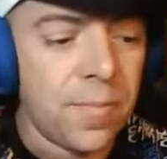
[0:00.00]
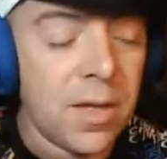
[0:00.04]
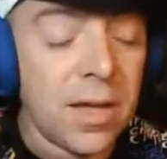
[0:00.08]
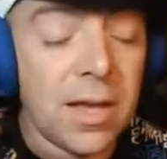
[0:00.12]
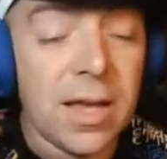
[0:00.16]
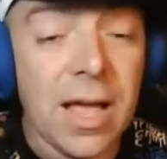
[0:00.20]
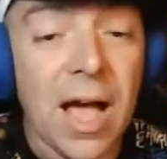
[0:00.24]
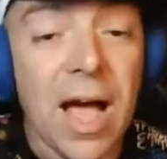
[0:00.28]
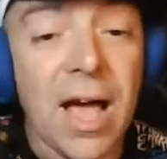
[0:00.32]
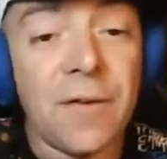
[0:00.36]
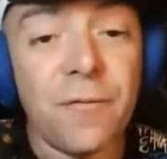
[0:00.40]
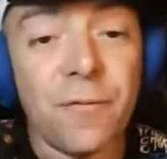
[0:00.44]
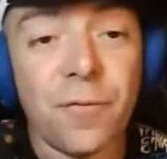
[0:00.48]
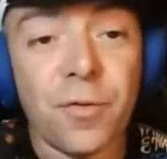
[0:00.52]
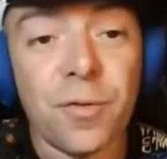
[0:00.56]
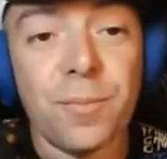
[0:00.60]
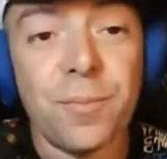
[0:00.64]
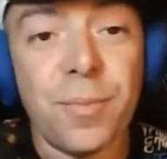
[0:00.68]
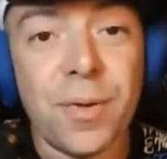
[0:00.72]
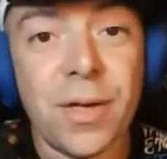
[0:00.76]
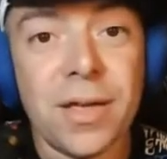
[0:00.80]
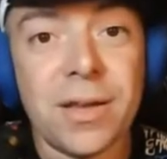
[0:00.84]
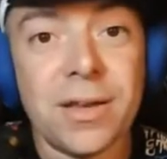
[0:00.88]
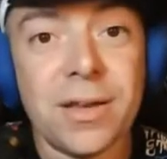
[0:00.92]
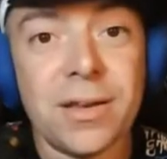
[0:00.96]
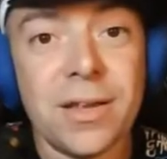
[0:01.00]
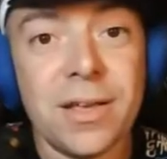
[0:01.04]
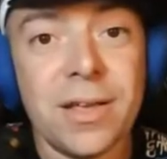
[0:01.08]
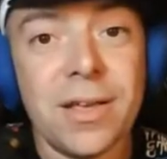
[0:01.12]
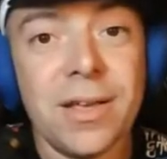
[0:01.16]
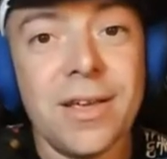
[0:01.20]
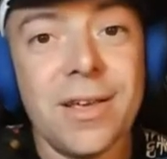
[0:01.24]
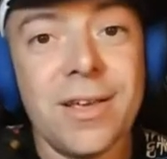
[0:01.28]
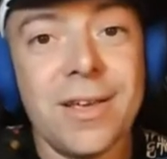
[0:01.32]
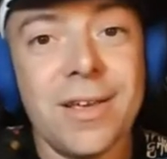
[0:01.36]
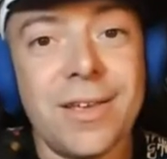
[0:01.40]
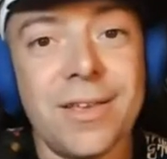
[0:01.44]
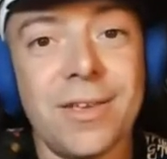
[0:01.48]
God forbid
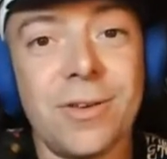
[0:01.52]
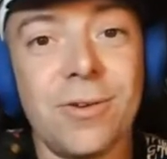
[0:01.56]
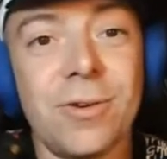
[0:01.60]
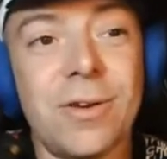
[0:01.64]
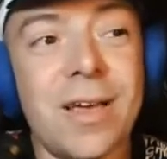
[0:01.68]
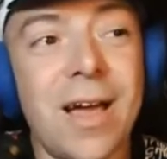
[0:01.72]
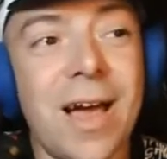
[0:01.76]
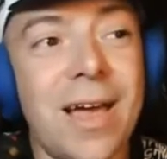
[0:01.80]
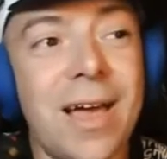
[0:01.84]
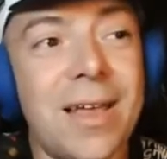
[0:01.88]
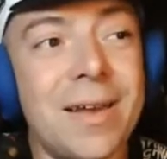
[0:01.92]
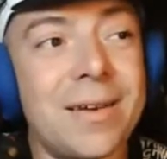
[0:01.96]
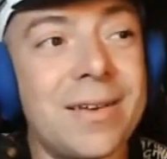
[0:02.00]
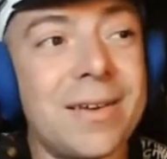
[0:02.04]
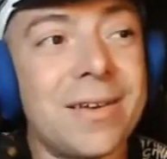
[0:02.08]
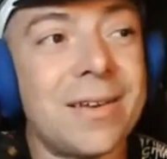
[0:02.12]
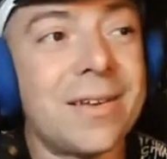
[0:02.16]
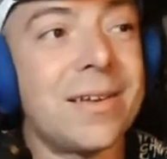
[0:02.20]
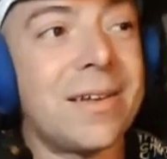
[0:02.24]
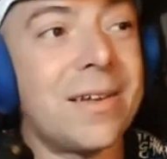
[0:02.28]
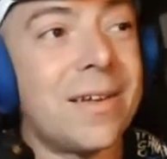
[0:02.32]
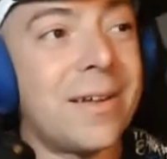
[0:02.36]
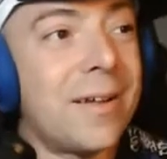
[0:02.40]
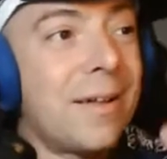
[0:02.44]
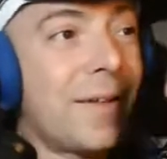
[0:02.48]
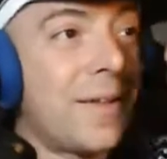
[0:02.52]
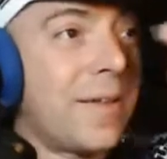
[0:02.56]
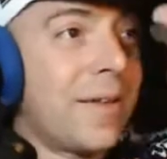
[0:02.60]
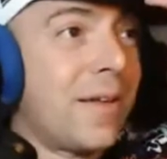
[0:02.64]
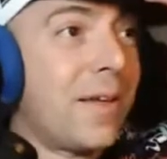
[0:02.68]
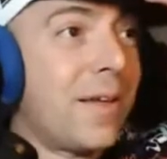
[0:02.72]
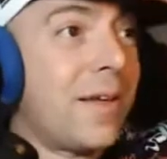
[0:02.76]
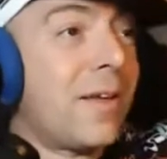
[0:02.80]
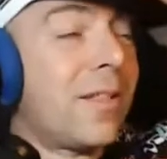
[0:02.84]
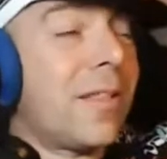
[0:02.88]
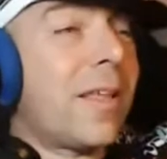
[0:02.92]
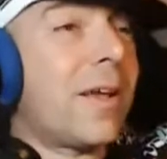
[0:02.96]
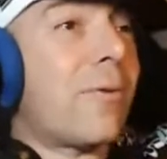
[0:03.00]
you got
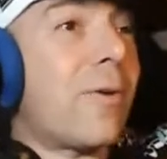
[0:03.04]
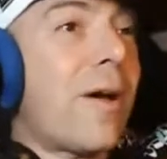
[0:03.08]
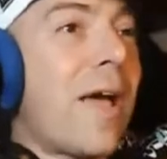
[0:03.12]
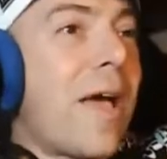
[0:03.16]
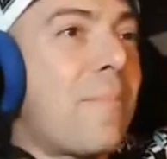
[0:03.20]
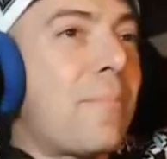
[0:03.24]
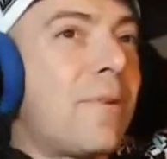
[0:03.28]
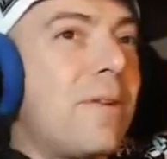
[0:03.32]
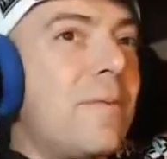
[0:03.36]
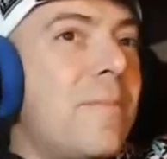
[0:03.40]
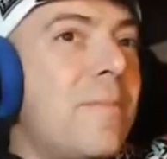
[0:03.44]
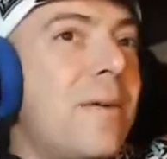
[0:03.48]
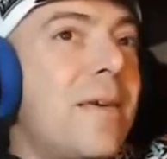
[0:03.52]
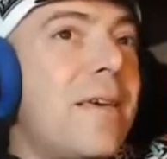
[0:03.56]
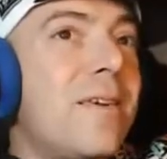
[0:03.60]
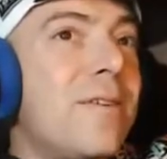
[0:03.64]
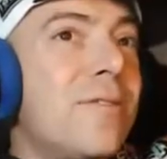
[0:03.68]
like what happened to me.